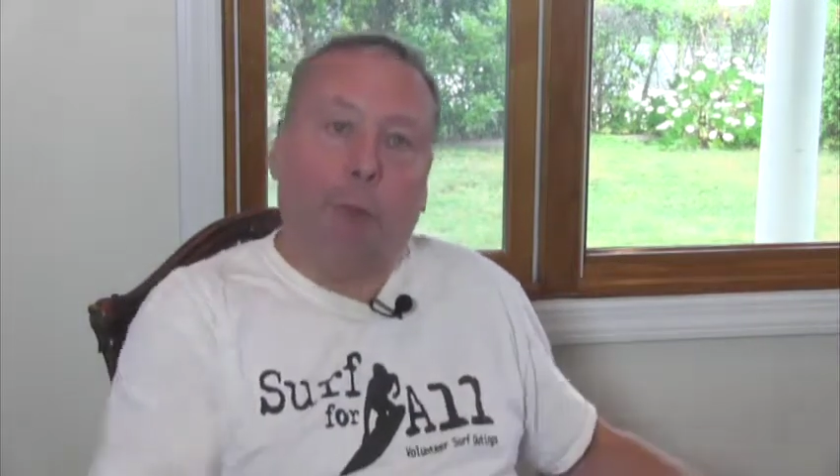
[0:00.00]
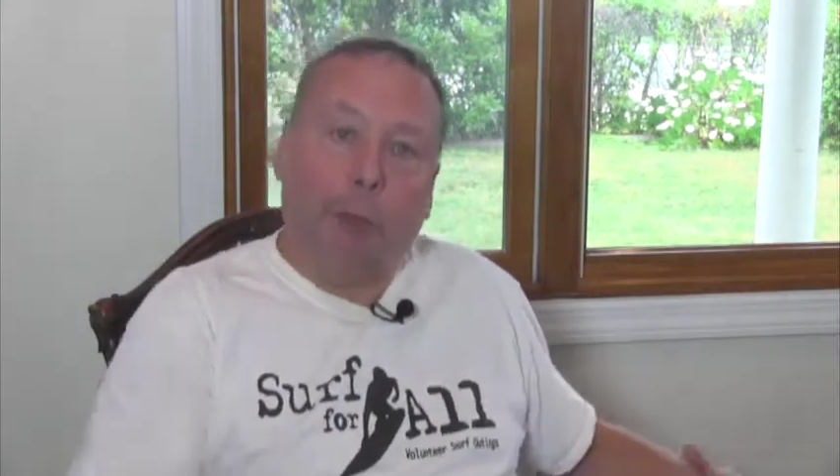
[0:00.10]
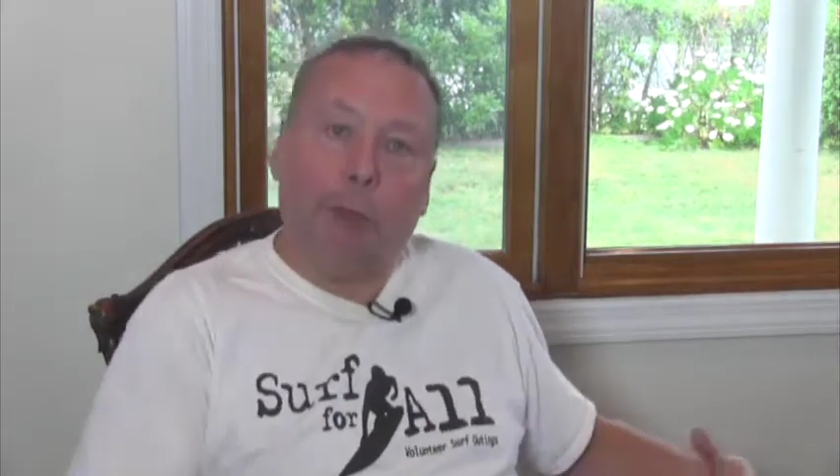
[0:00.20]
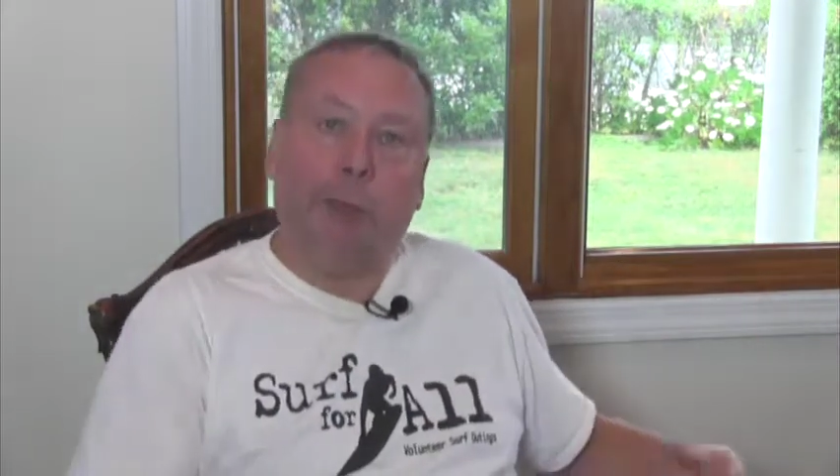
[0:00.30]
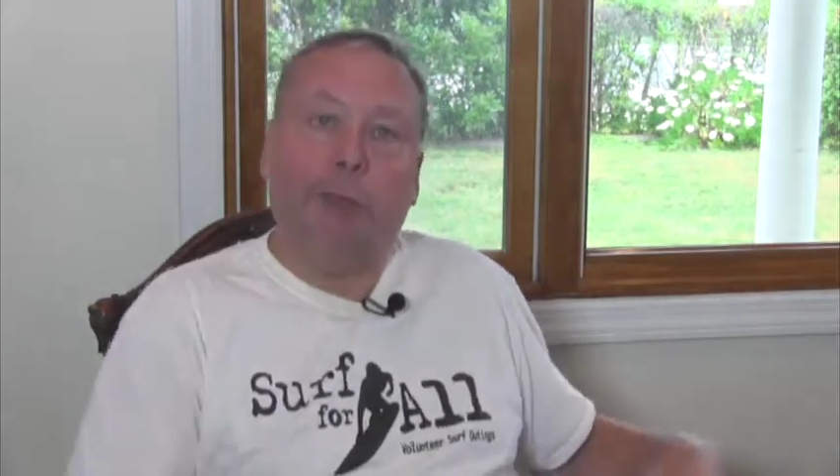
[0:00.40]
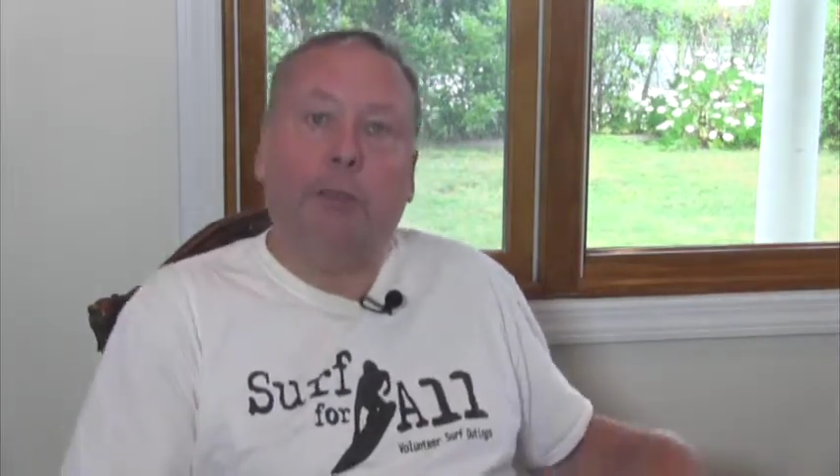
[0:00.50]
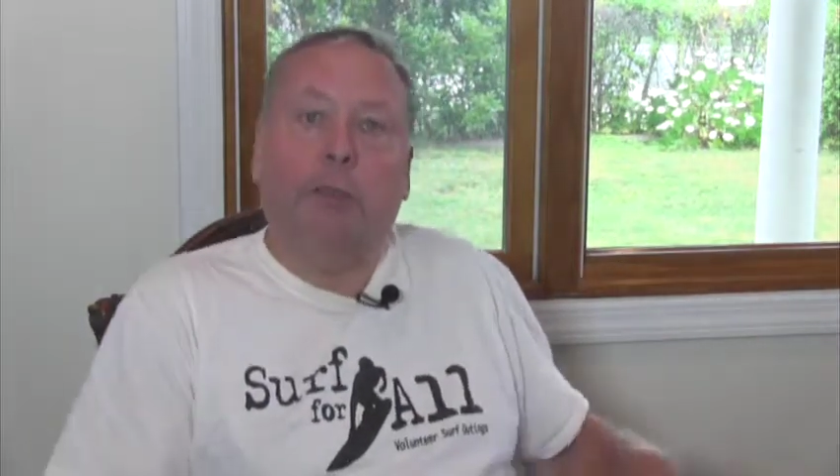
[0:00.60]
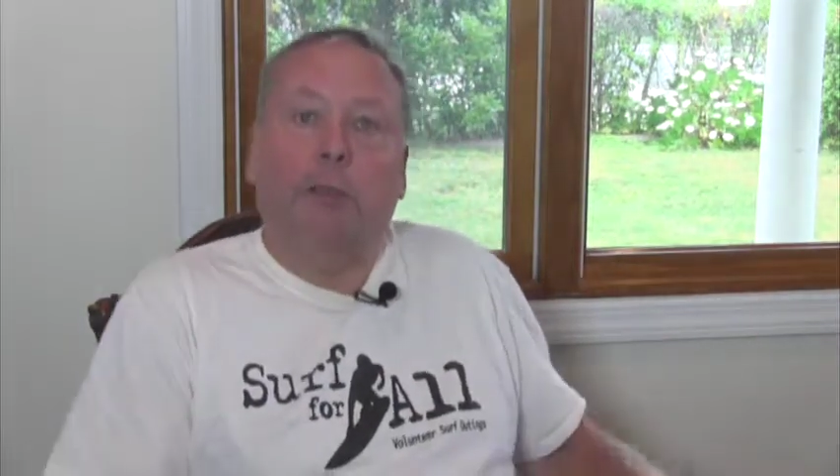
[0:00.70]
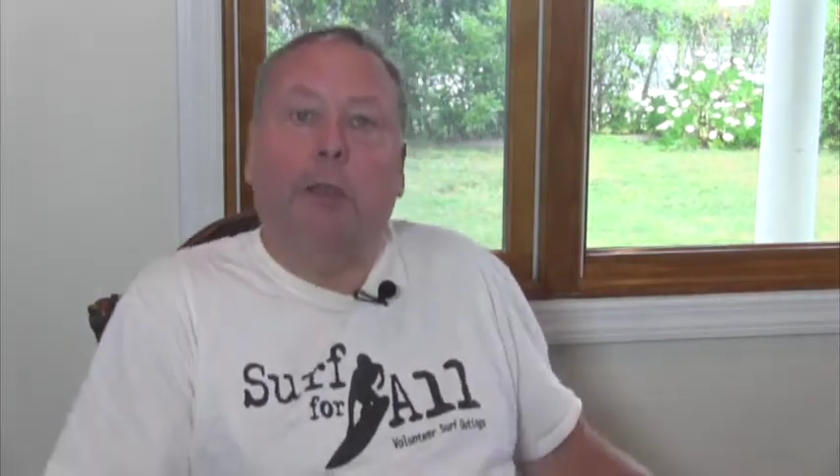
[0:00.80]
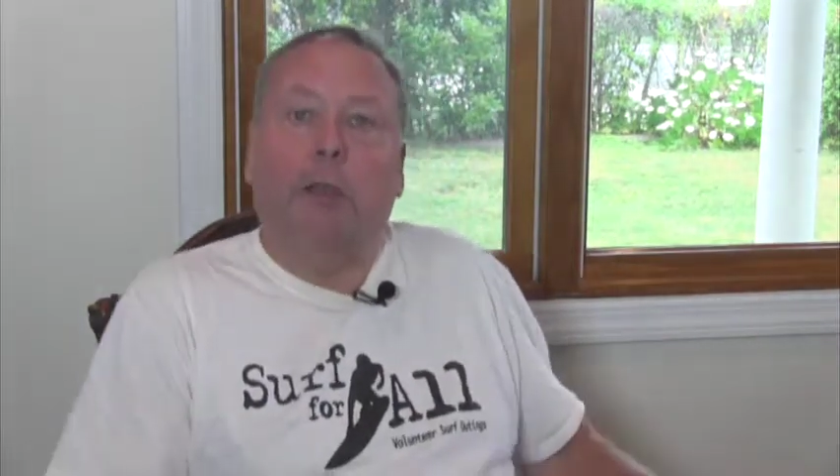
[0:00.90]
push
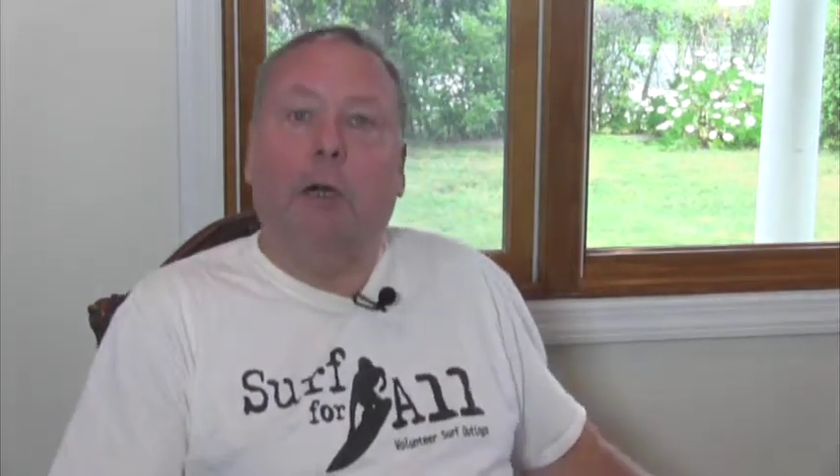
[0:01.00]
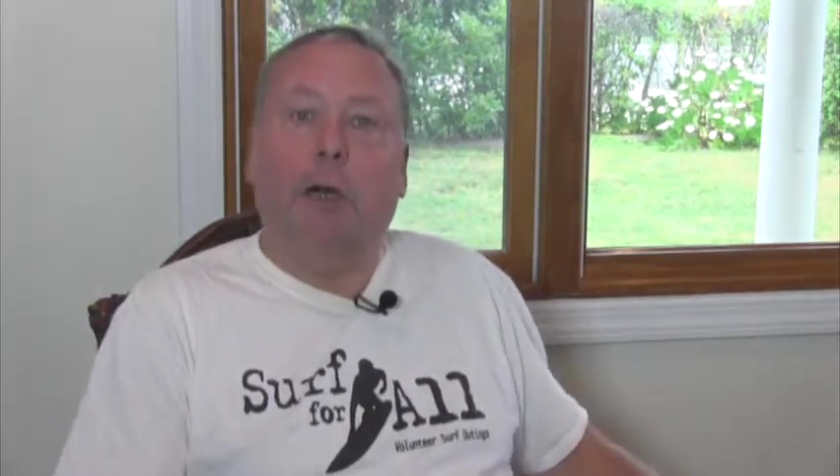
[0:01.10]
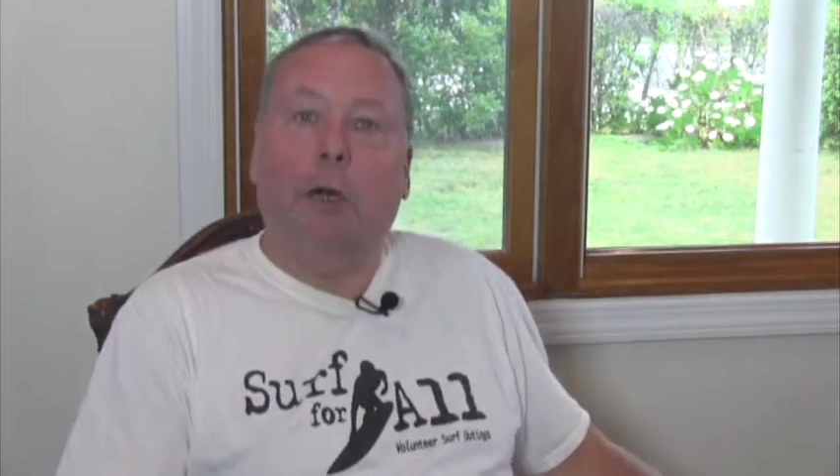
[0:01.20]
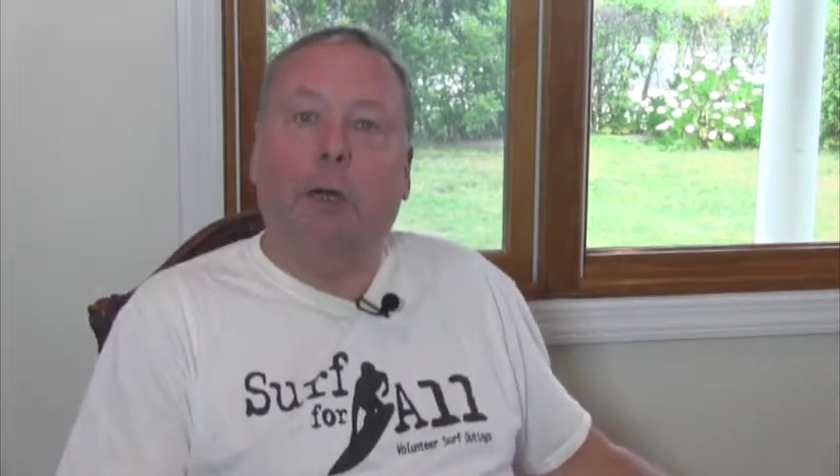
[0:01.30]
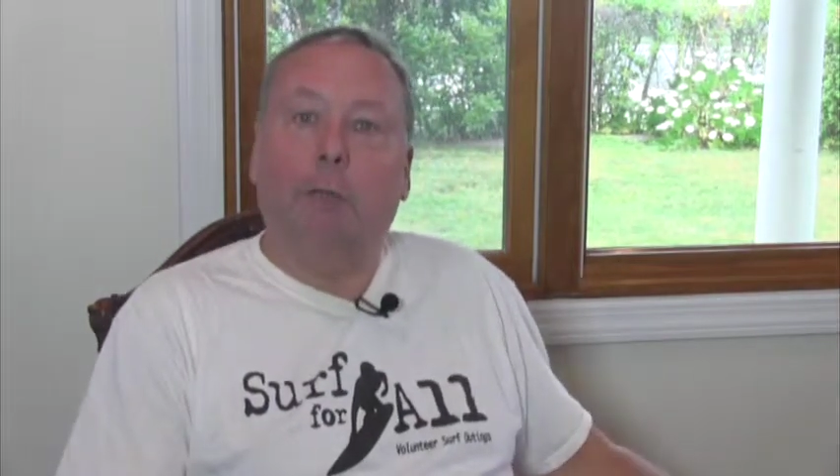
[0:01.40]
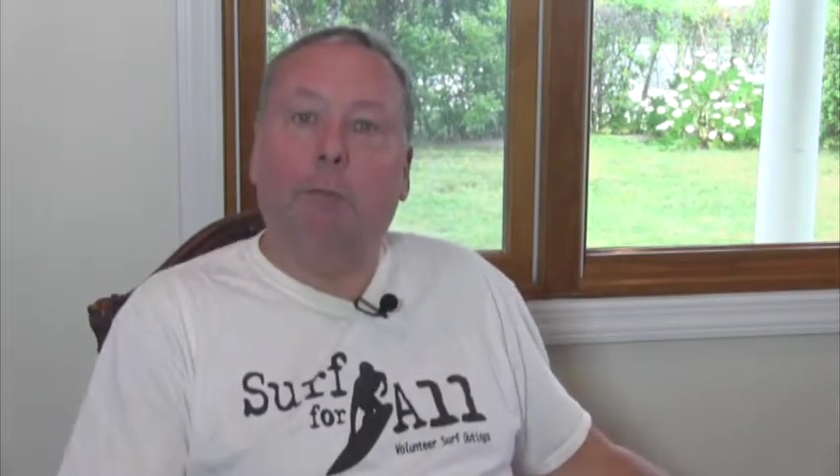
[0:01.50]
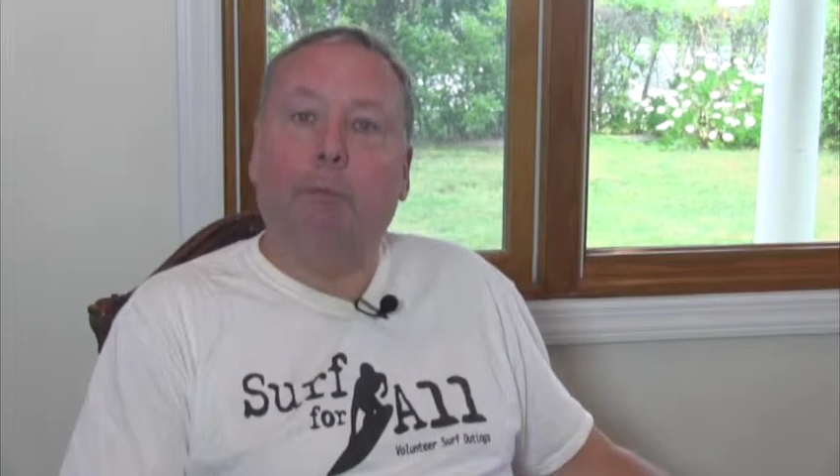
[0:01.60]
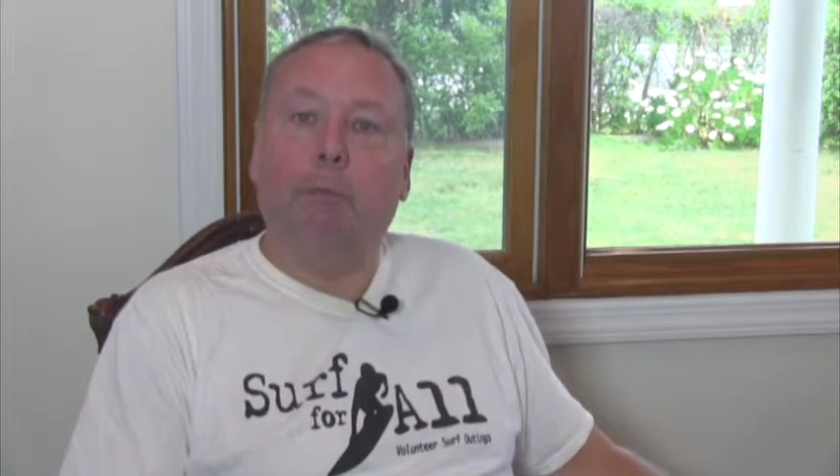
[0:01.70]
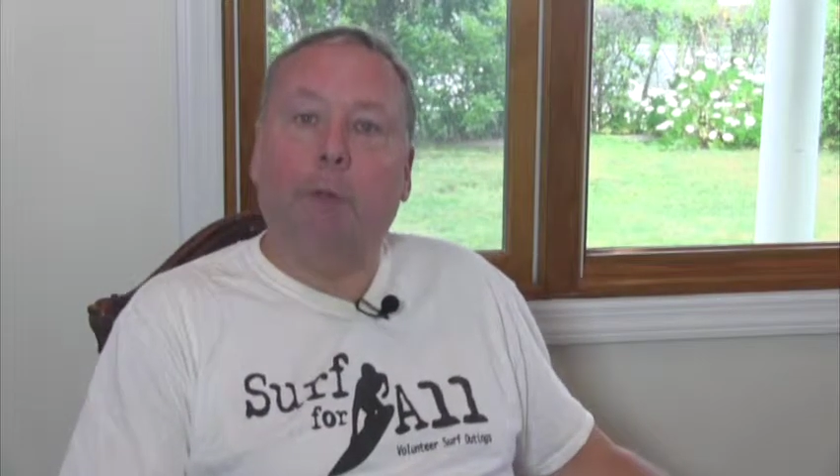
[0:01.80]
um,